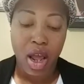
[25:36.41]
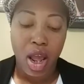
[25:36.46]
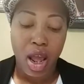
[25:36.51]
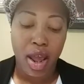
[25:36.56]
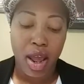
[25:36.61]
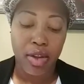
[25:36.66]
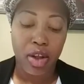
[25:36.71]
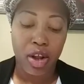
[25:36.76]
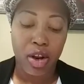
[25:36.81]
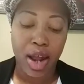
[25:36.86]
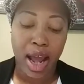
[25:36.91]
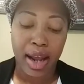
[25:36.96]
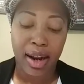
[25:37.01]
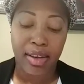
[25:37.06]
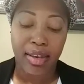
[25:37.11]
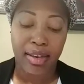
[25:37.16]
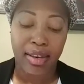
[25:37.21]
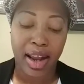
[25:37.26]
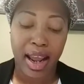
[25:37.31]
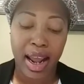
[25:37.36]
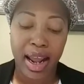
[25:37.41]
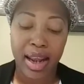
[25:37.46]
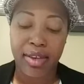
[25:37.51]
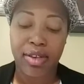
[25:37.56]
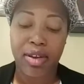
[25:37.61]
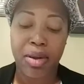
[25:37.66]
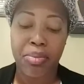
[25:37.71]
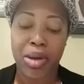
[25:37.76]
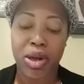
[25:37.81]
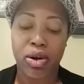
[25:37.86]
In the United States,
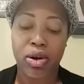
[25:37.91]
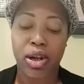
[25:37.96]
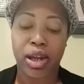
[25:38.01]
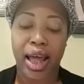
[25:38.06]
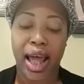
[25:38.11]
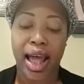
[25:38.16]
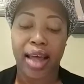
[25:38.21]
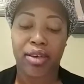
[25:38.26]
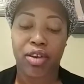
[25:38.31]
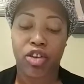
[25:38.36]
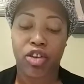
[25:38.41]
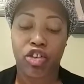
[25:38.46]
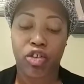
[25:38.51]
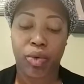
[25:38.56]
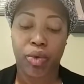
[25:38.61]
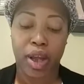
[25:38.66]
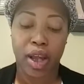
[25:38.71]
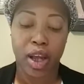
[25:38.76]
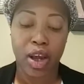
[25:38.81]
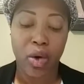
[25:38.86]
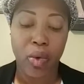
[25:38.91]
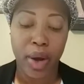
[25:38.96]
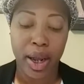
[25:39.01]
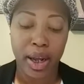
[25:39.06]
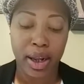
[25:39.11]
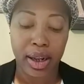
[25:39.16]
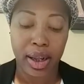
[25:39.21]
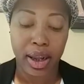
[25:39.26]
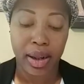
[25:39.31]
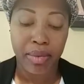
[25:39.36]
the middle class is shrinking
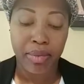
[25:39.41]
quickly.